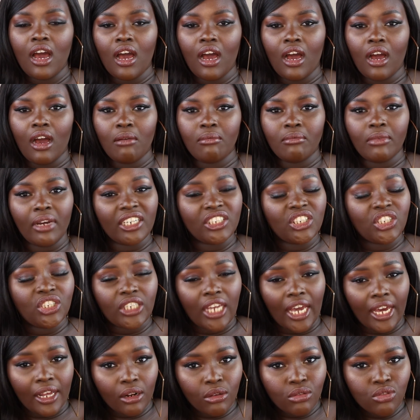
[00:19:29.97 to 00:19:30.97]
a
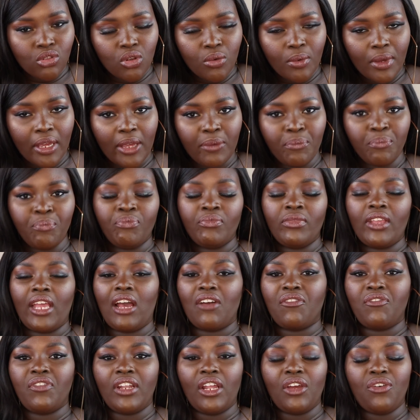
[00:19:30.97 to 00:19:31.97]
shadow to it.
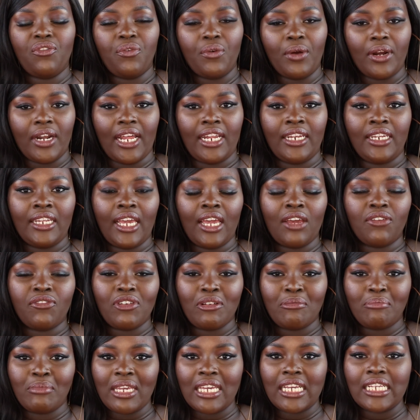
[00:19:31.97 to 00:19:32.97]
I feel like $4.98
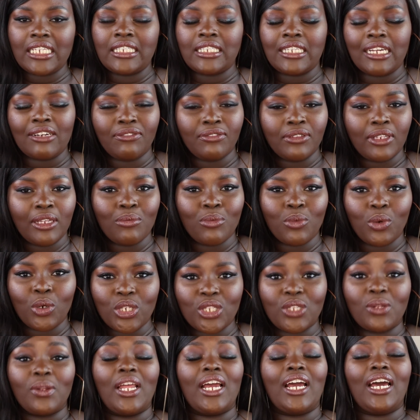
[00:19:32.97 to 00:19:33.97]
for me is definitely more
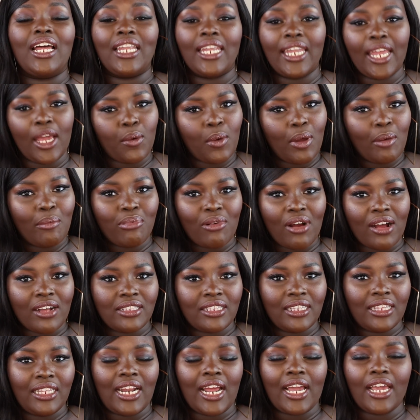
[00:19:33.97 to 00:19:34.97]
so like a liquid
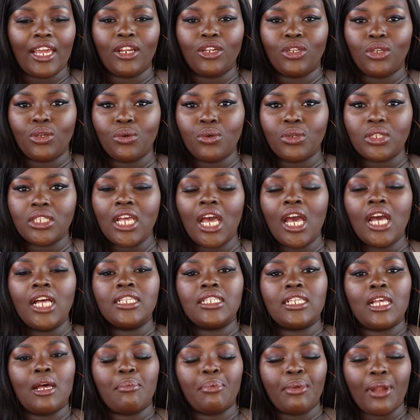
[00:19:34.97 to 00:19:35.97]
bronzer that I can use
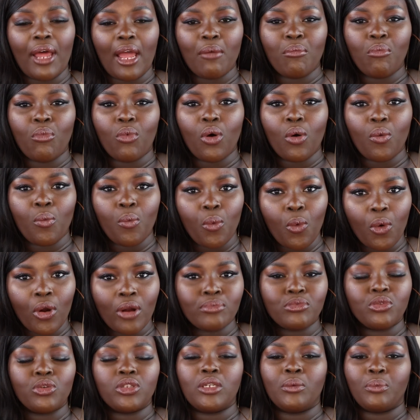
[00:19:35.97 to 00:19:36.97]
to apply more
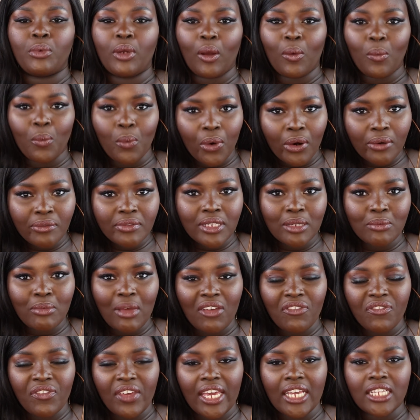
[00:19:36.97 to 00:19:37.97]
warmth or to bring warmth to
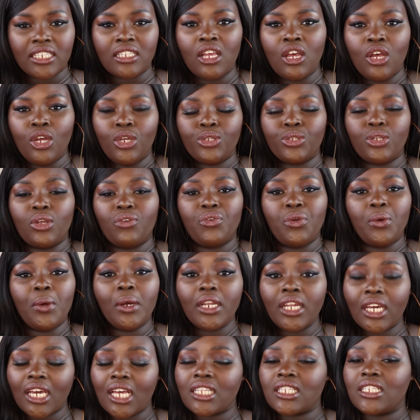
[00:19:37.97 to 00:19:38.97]
my face. So if you
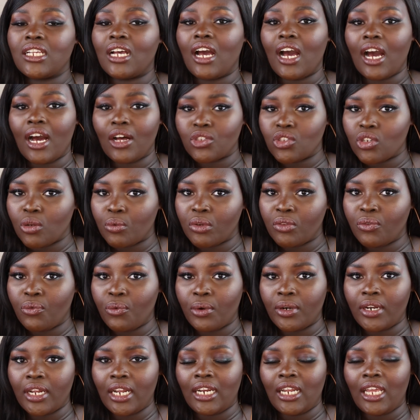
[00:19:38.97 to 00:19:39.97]
are looking to contour with
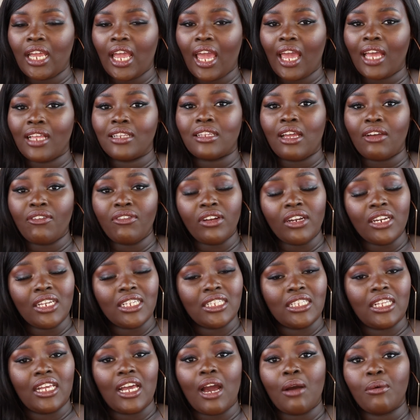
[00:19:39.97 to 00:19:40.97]
$4.98, definitely
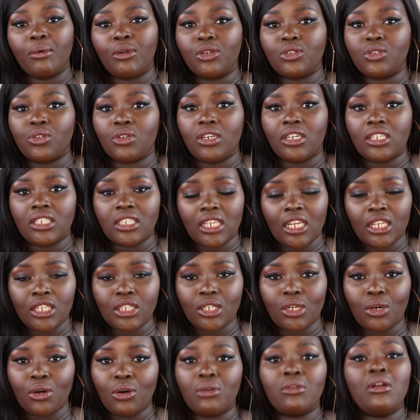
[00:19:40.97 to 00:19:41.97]
see how it looks on your skin
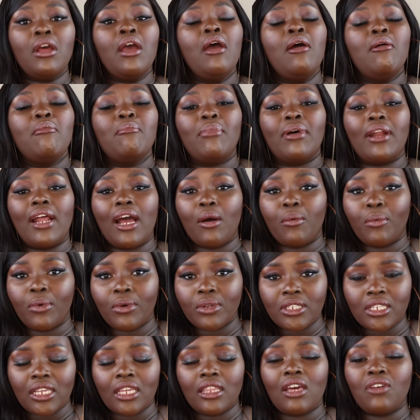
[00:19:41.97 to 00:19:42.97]
tone. But I
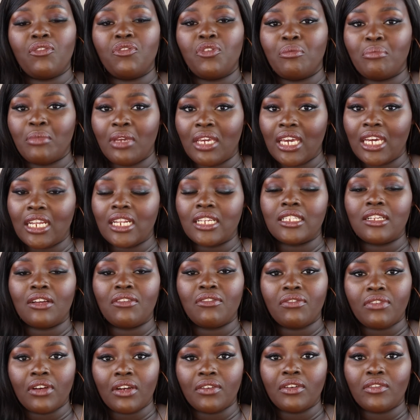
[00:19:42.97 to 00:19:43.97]
will say that for me, it is a
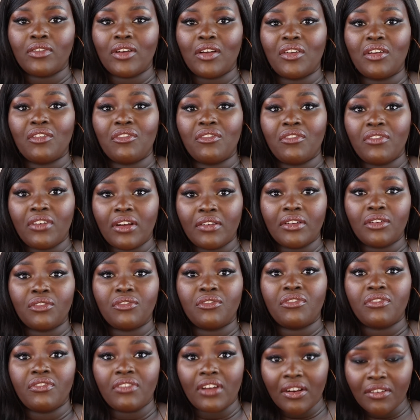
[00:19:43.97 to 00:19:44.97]
very, very, very,
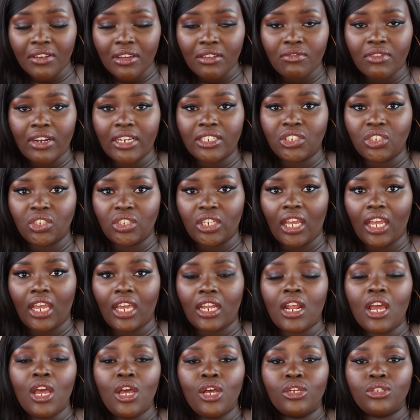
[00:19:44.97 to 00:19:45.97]
very red
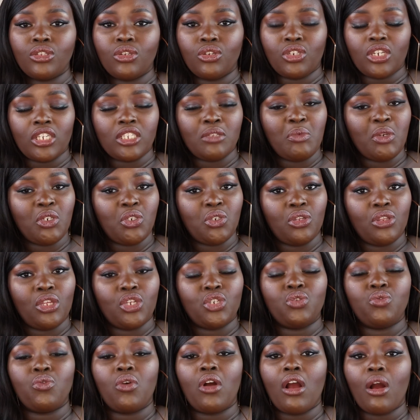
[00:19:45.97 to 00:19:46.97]
shade. So just make sure
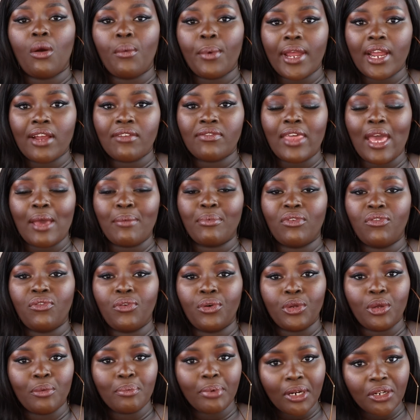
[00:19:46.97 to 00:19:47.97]
that you are aware of that
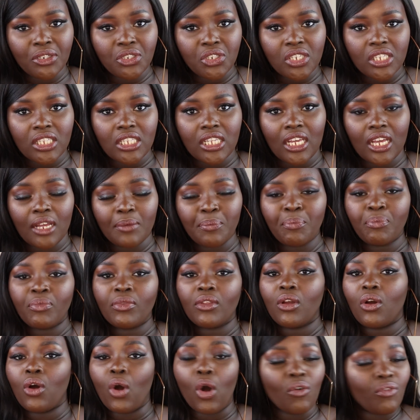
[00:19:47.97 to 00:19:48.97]
before you purchase it.
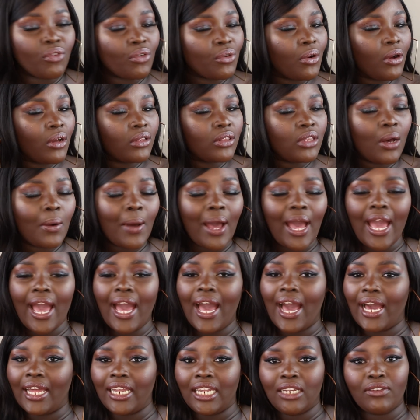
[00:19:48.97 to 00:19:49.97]
Overall though, I
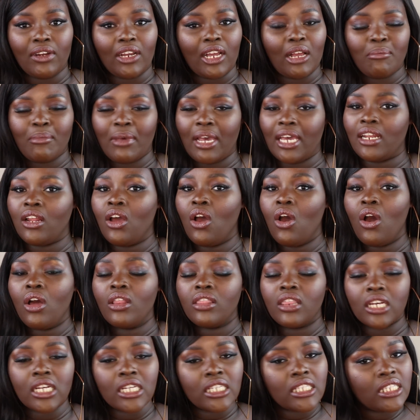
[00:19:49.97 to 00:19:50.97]
highly recommend
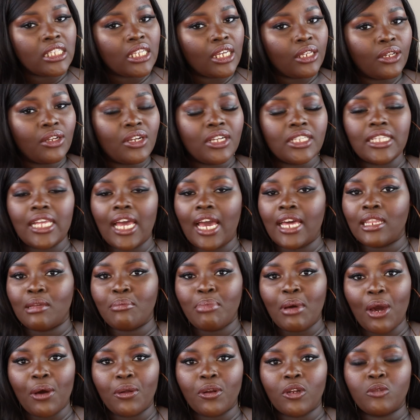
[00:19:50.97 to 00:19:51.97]
the concealers and the
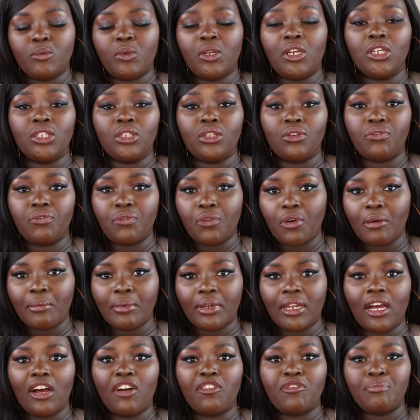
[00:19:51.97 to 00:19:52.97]
powders because the
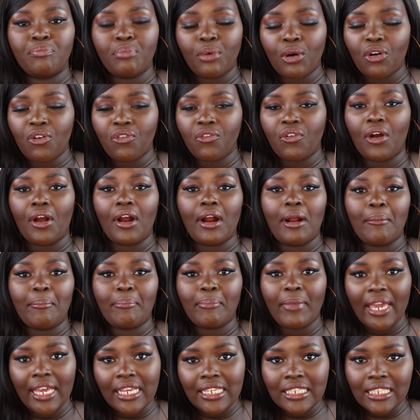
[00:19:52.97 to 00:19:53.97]
formula of both are
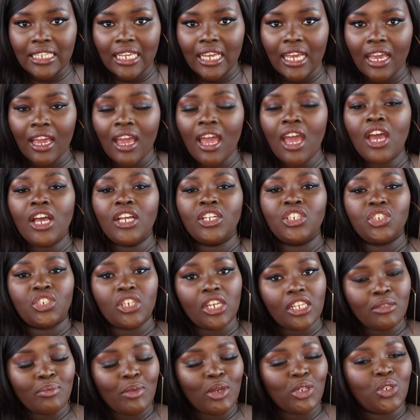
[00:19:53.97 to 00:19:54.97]
amazing.
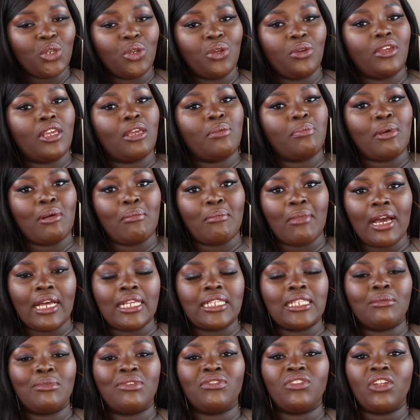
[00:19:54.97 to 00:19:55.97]
Just make sure you keep in
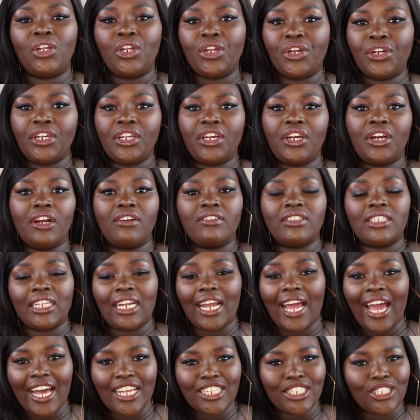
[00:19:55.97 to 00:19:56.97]
mind some of the learning curves that
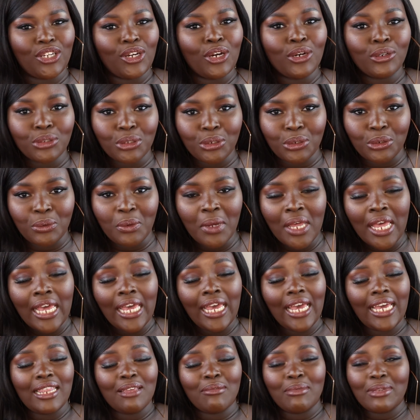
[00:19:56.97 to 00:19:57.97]
I had to go through
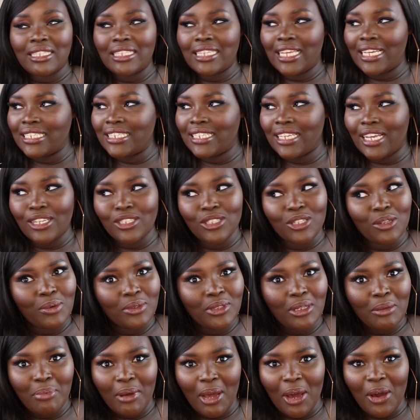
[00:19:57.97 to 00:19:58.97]
and the mistakes y'all saw
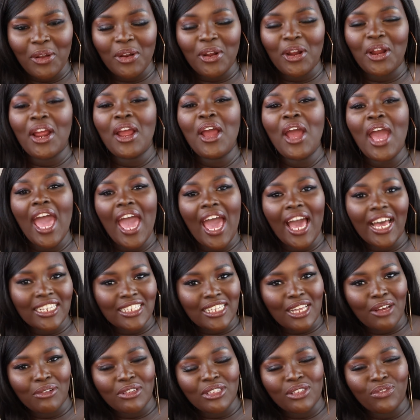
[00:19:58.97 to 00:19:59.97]
with the powder
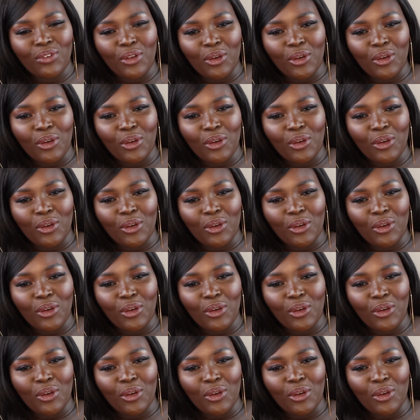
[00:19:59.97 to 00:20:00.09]
as I was